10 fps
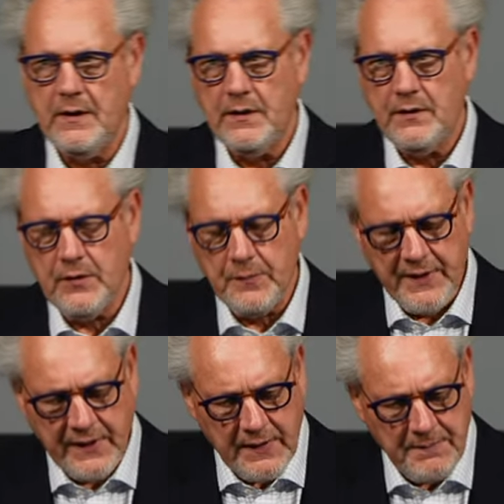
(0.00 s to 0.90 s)
To be
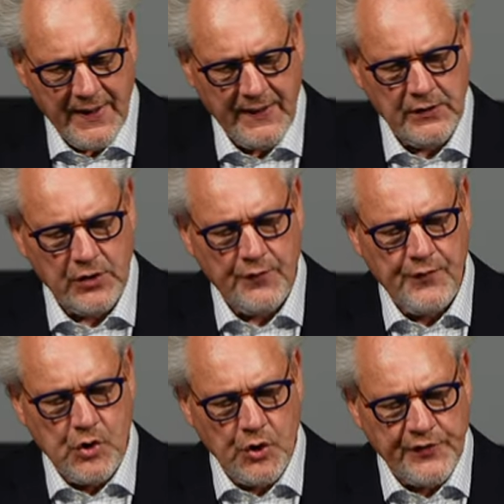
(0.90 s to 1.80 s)
reminded of
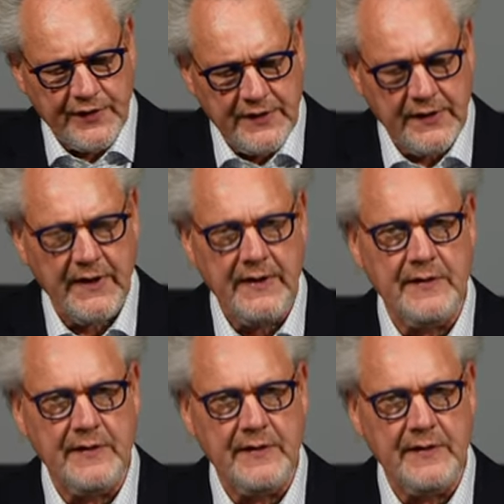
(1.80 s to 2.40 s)
God's grace.